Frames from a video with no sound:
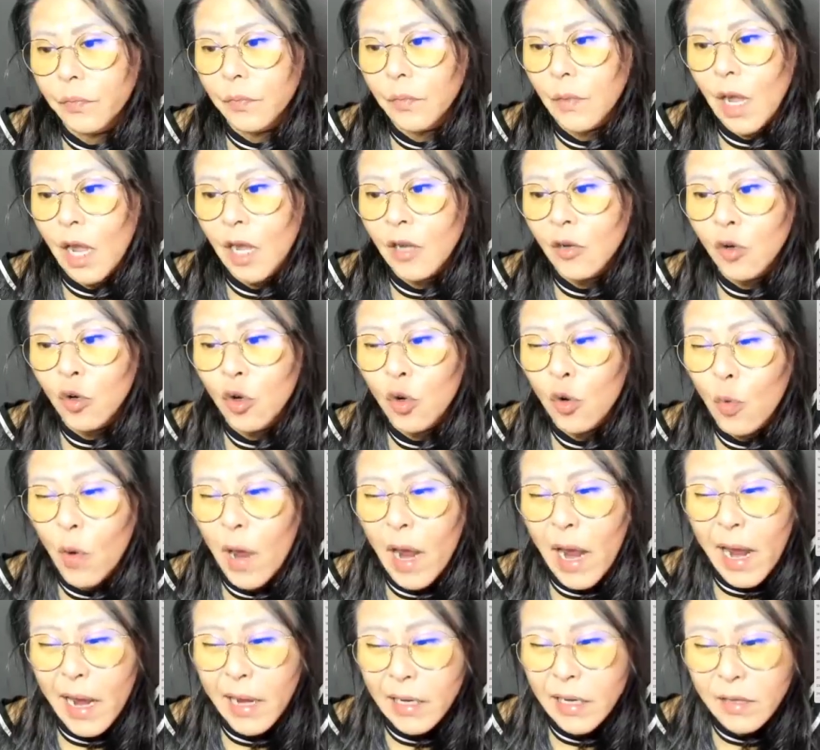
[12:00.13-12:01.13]
I don't know
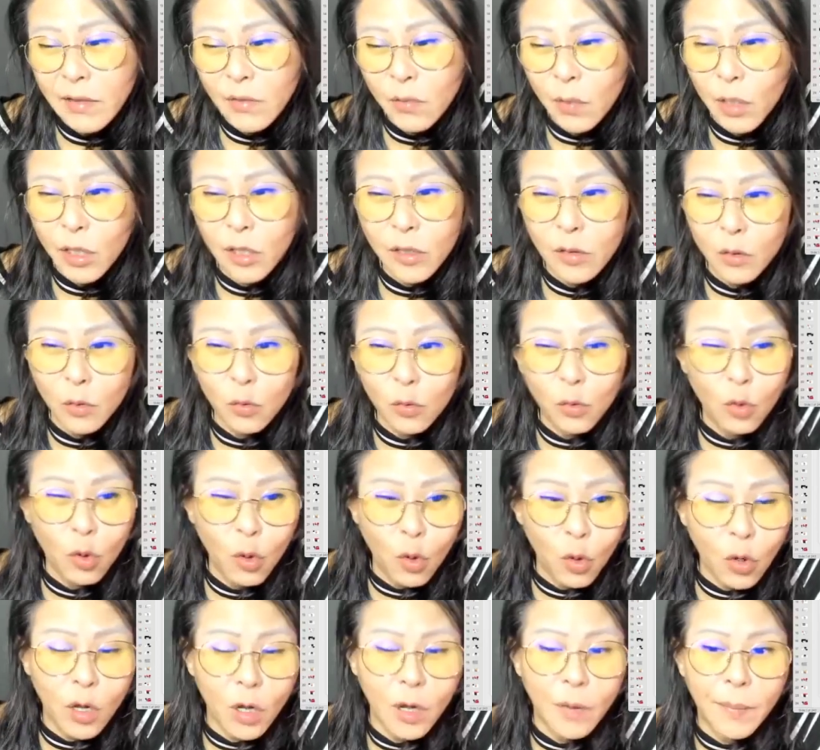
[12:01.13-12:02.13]
what Alice want to
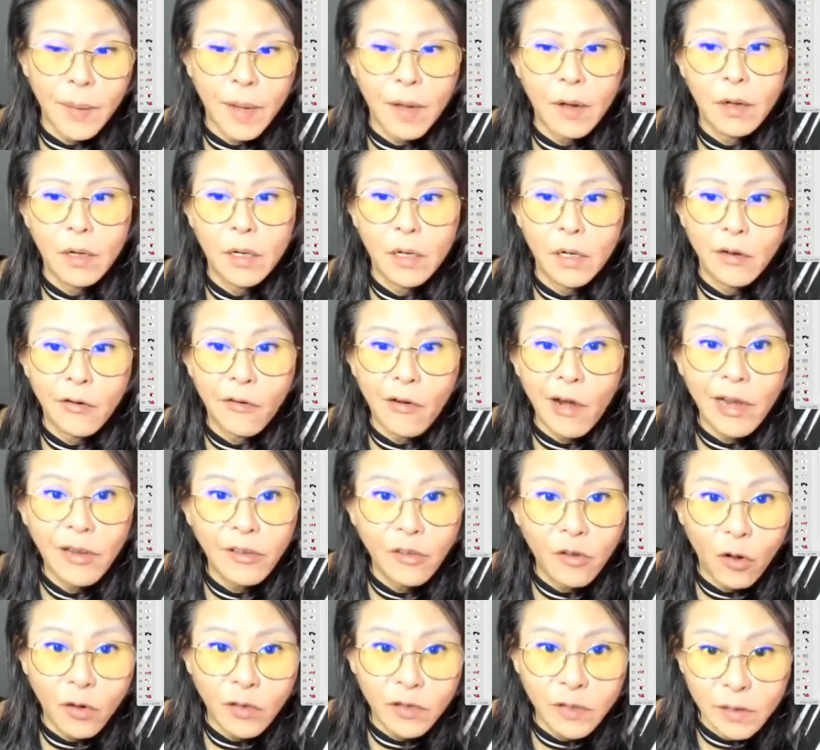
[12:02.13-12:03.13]
know about her
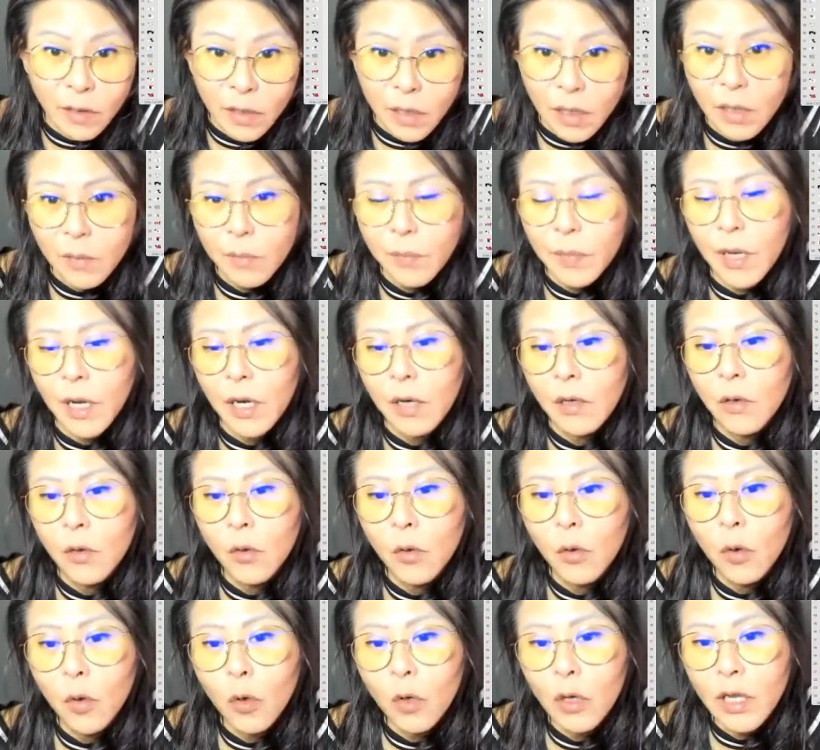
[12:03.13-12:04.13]
granddaughter, but
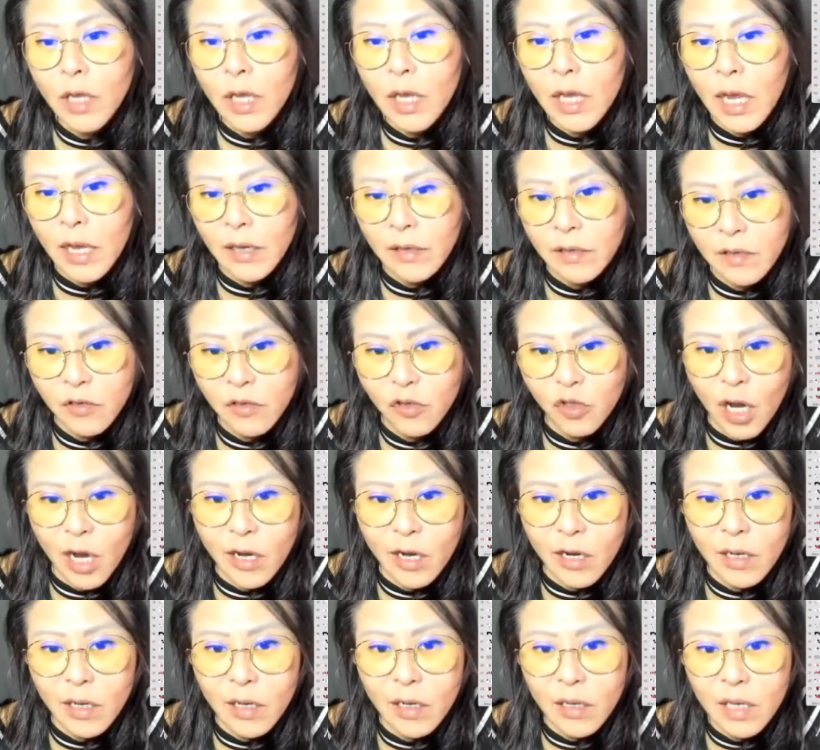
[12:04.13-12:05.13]
looking at this
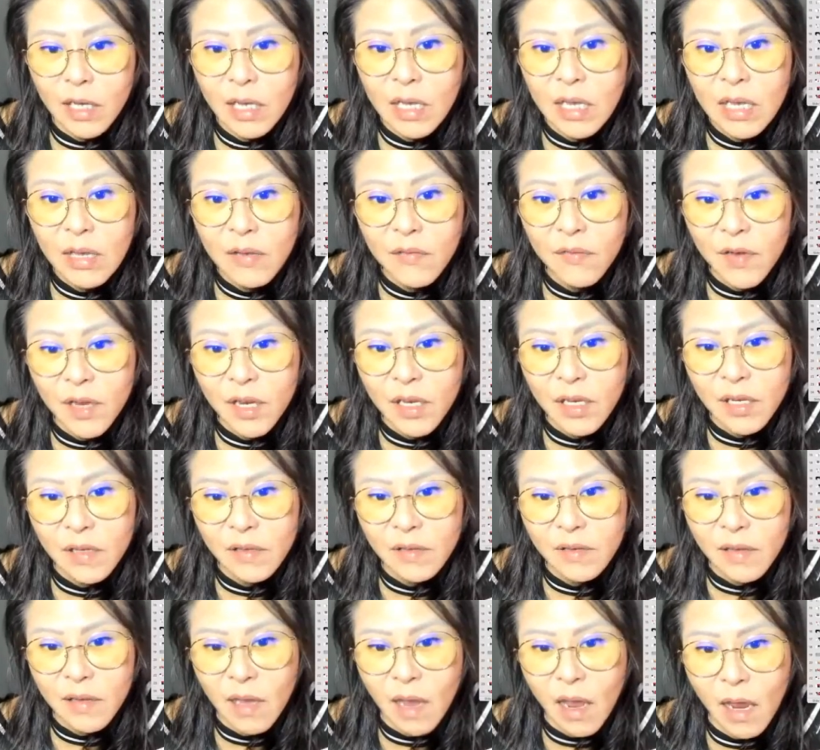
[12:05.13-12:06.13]
chart, even
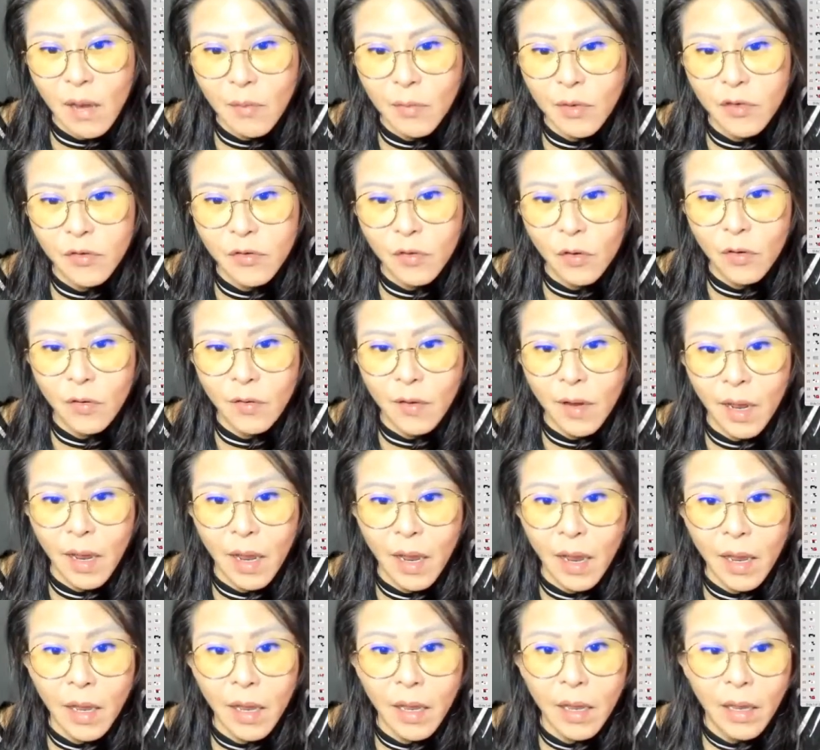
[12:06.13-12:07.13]
this time is not
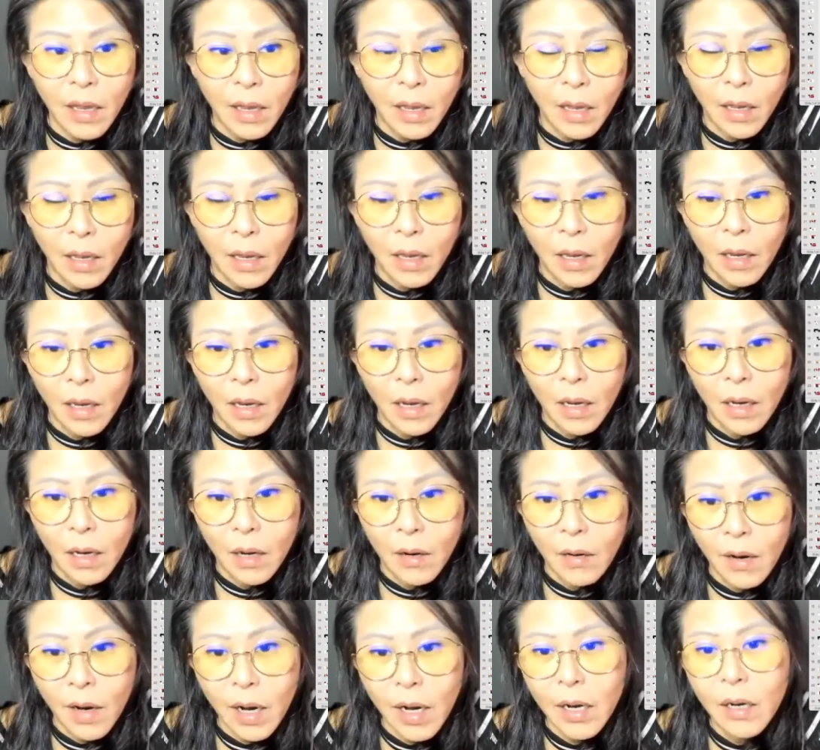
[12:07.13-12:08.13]
there,
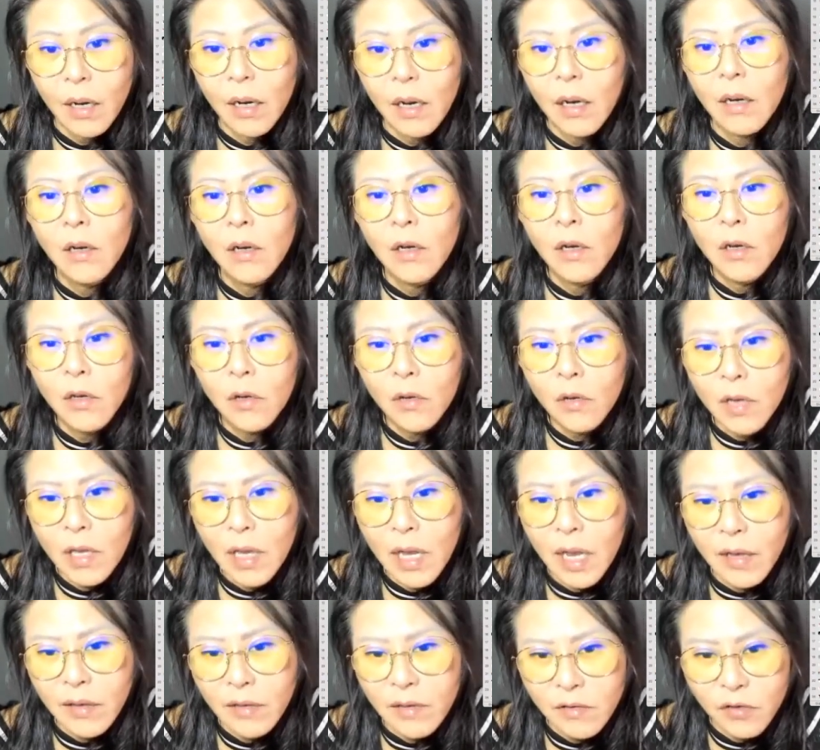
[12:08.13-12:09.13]
right? Looking
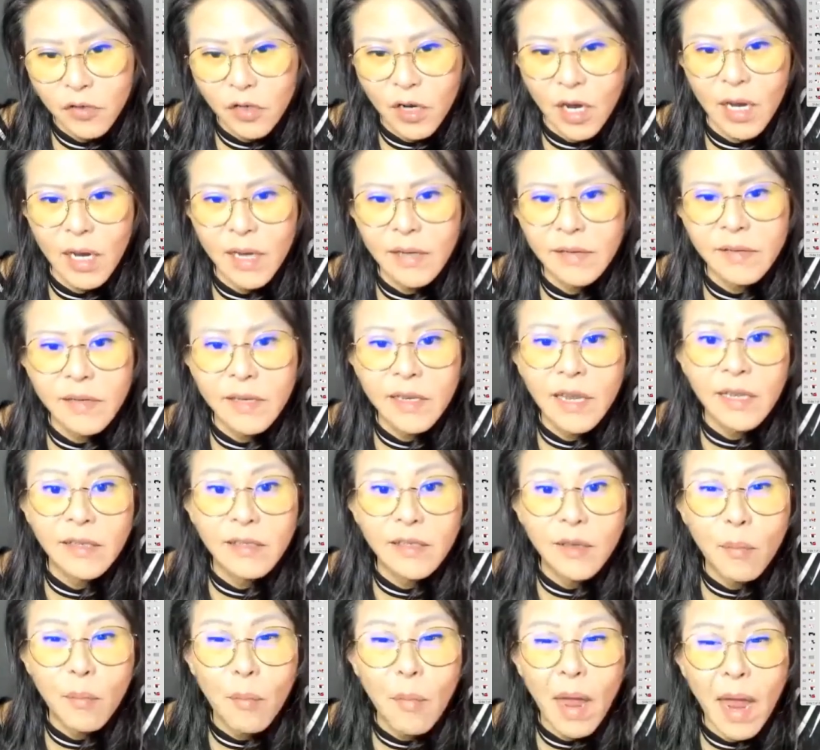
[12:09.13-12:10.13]
at this chart, let's say there's
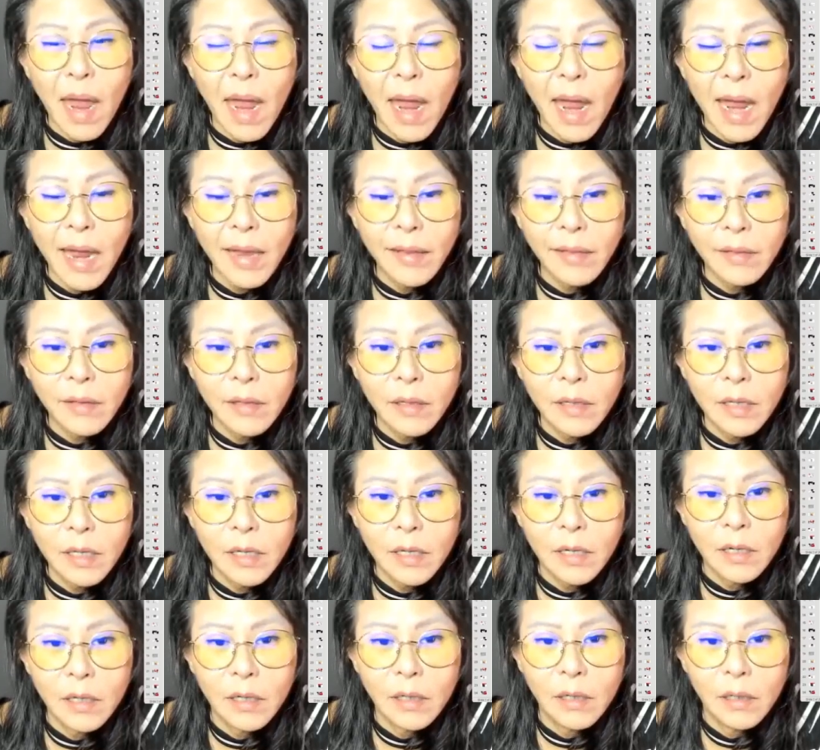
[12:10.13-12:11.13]
a metal
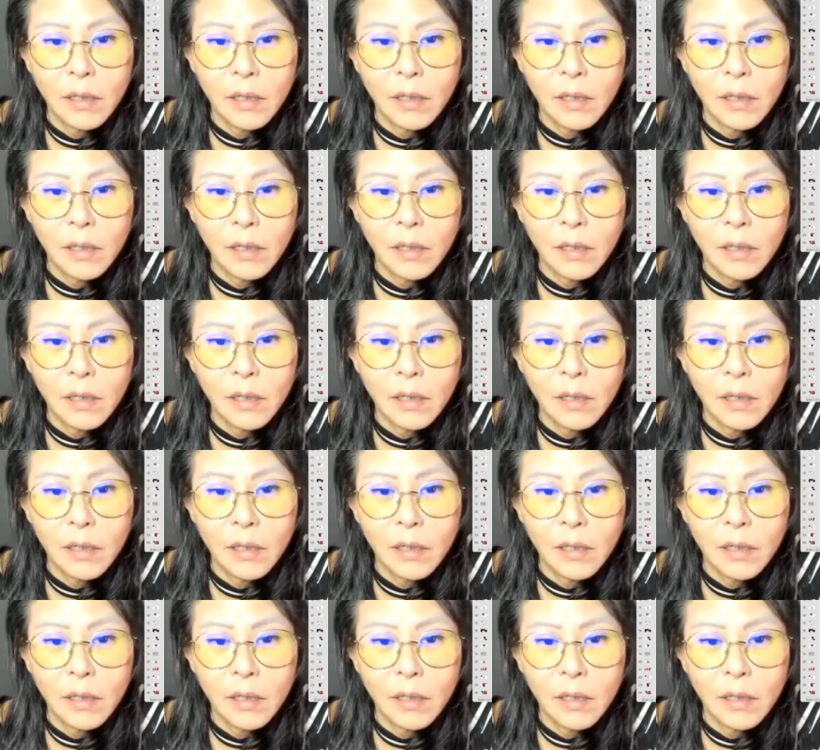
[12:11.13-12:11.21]
here,